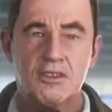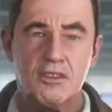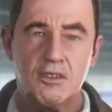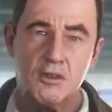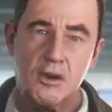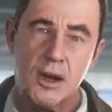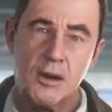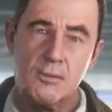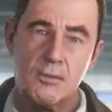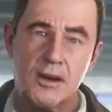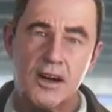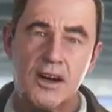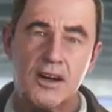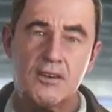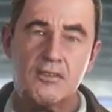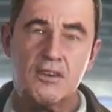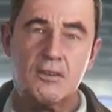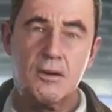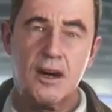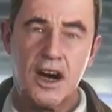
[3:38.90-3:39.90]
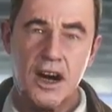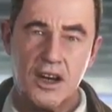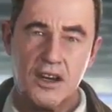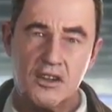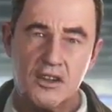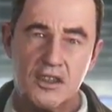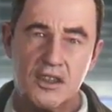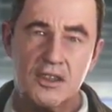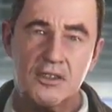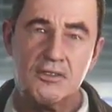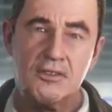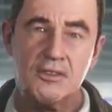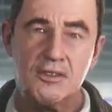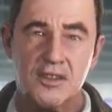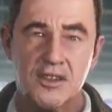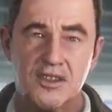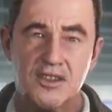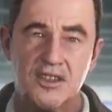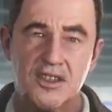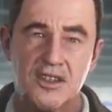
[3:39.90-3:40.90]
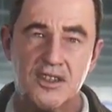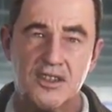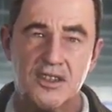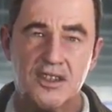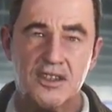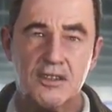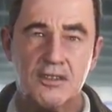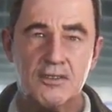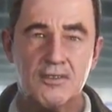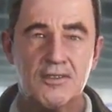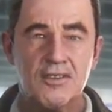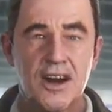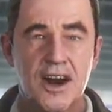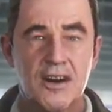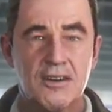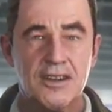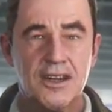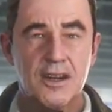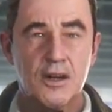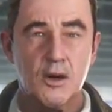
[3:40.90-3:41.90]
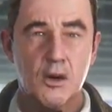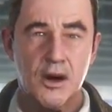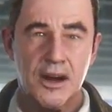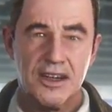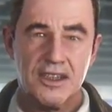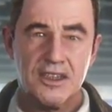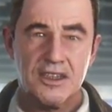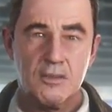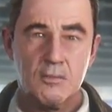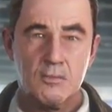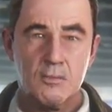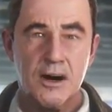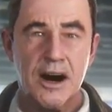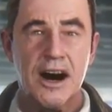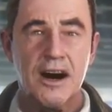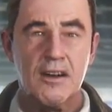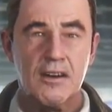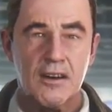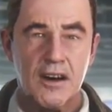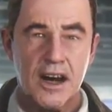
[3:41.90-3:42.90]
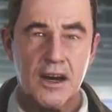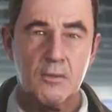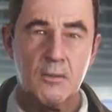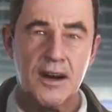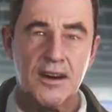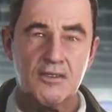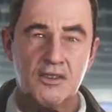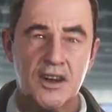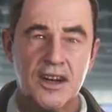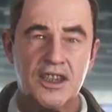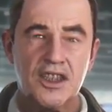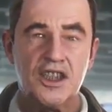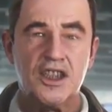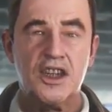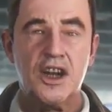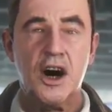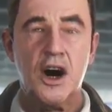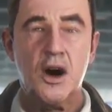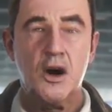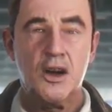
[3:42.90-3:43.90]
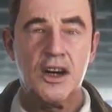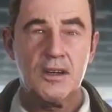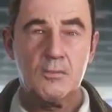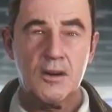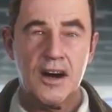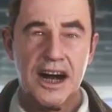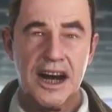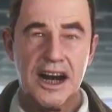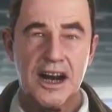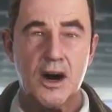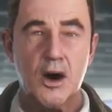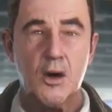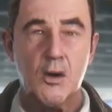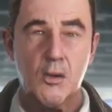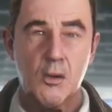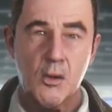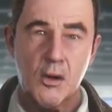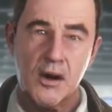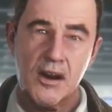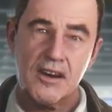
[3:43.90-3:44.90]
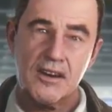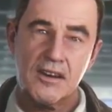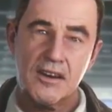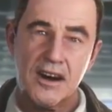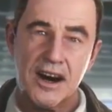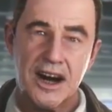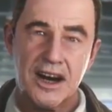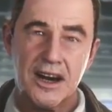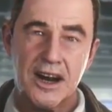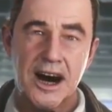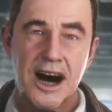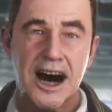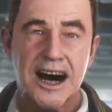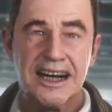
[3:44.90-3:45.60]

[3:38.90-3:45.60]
thrum from hundreds of thrusters firing at once? That, my friends, can only mean one thing.